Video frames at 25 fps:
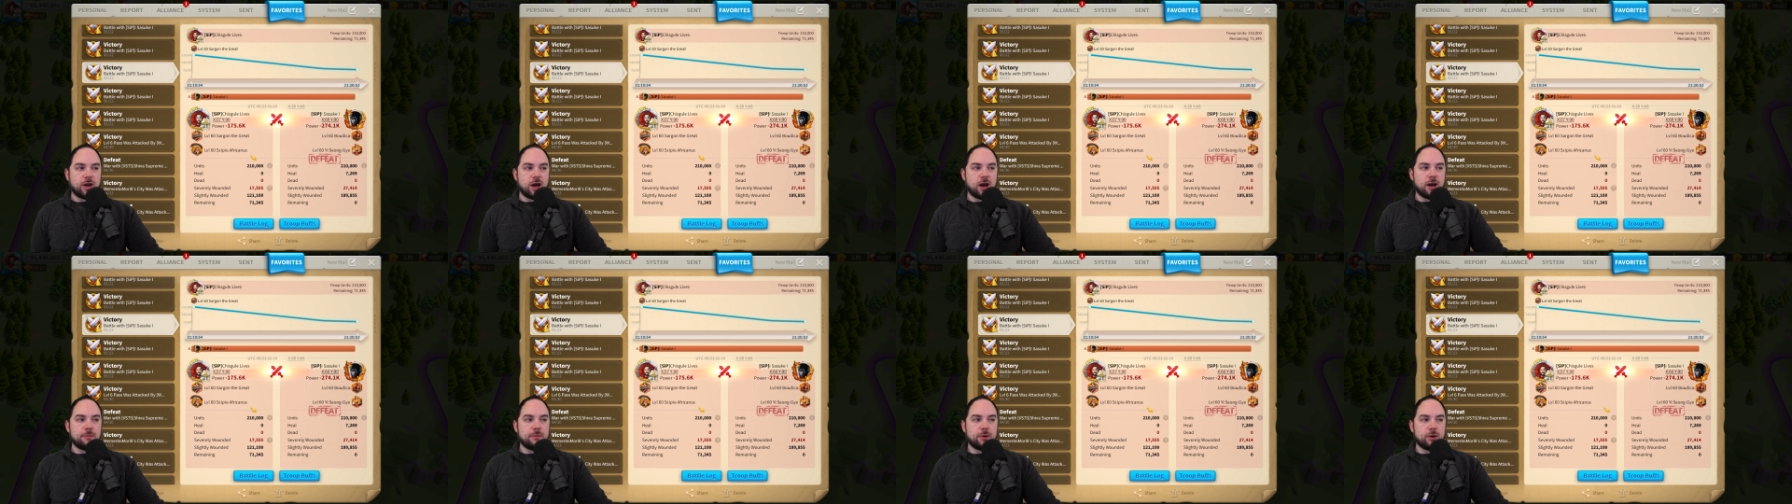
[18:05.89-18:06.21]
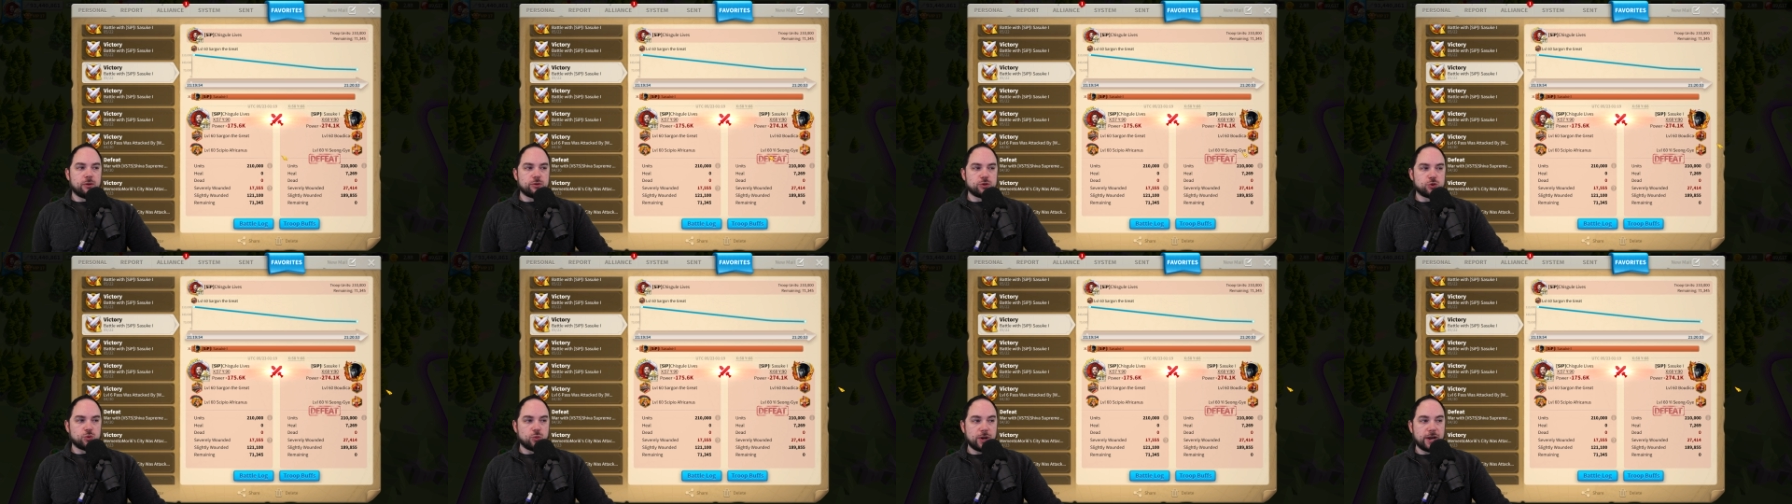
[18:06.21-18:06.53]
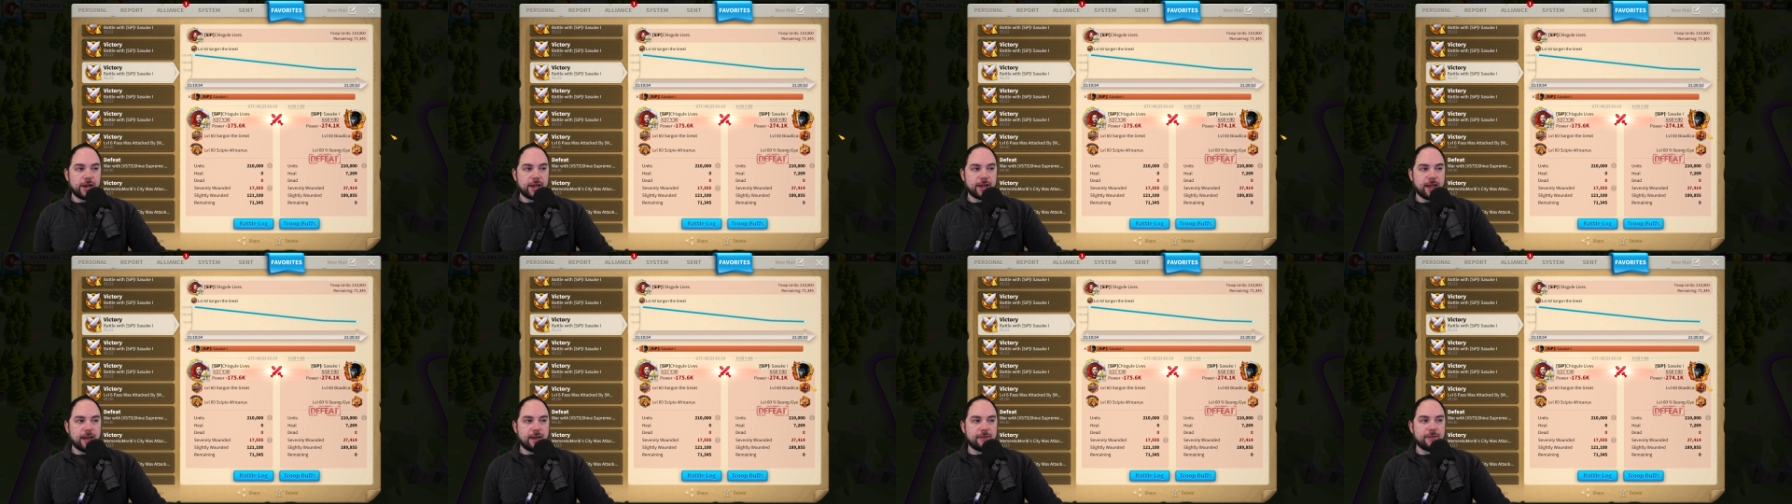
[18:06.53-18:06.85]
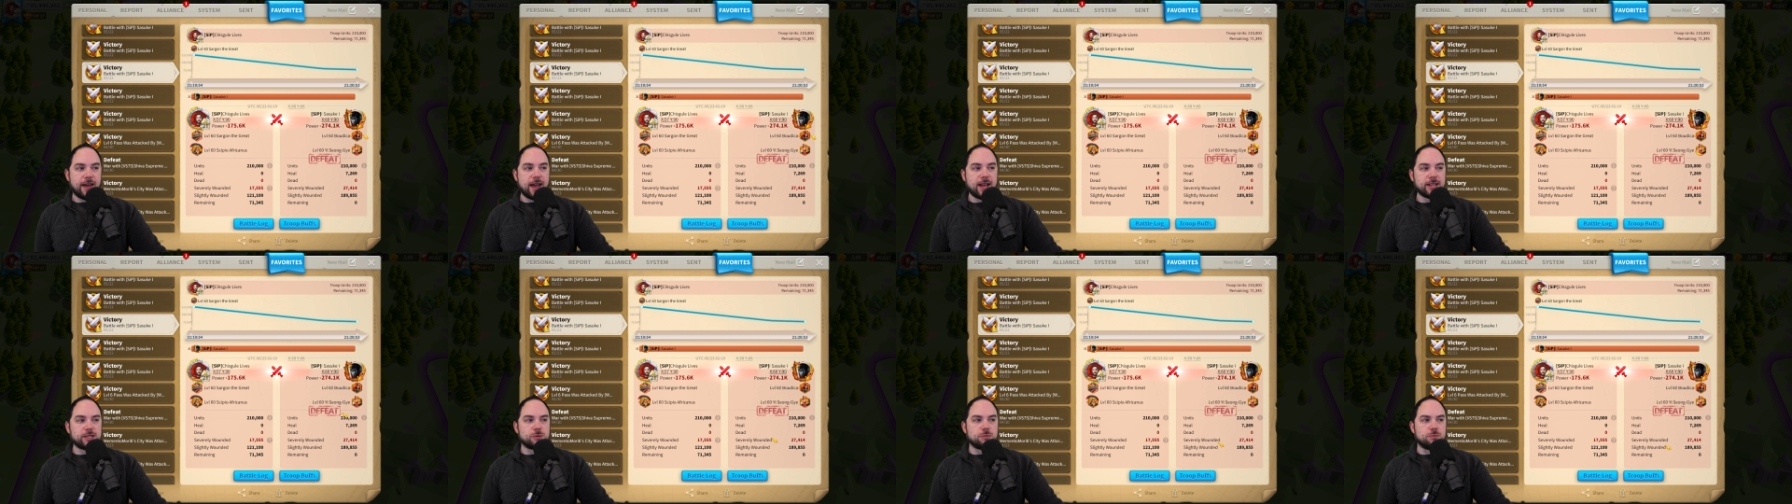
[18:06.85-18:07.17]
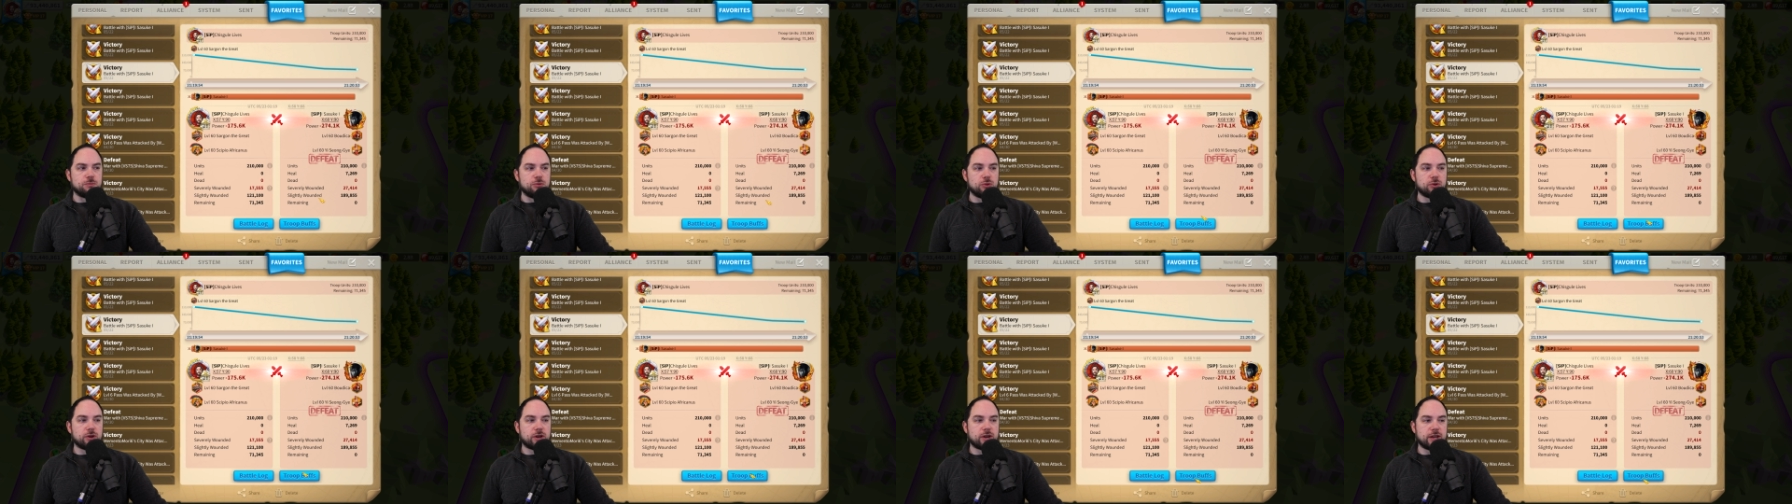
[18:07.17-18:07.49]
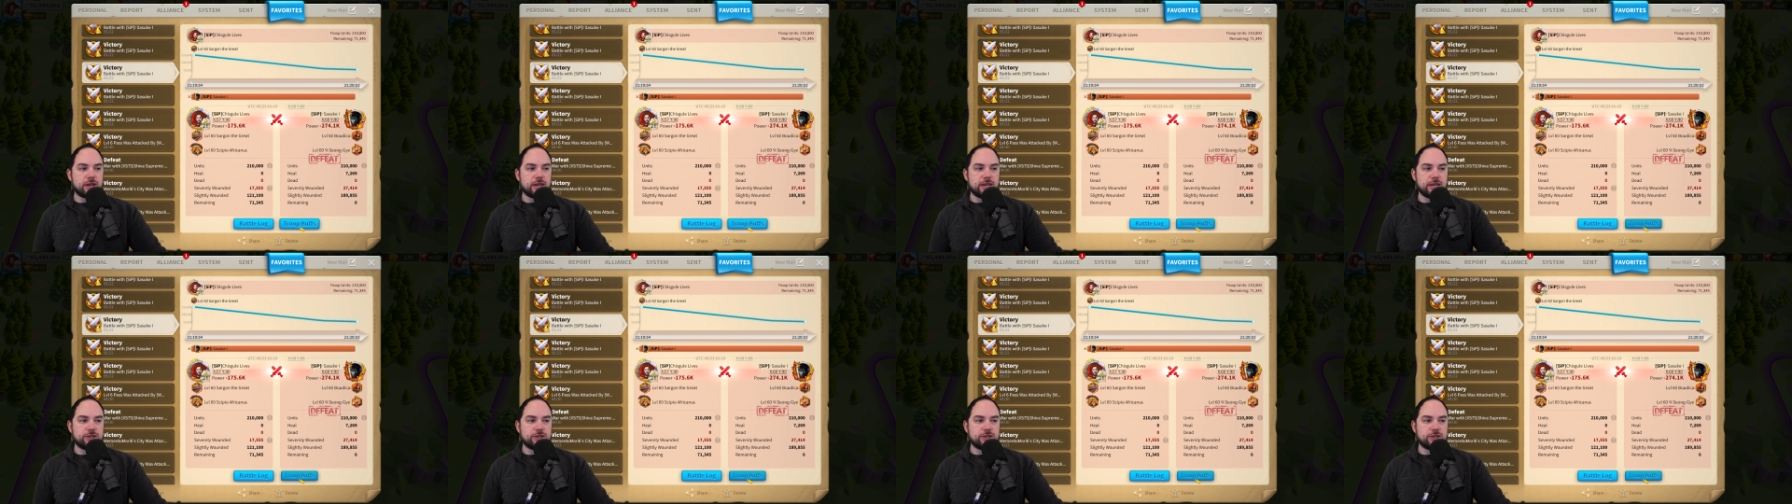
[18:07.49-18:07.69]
combo was winning. And that's Boudica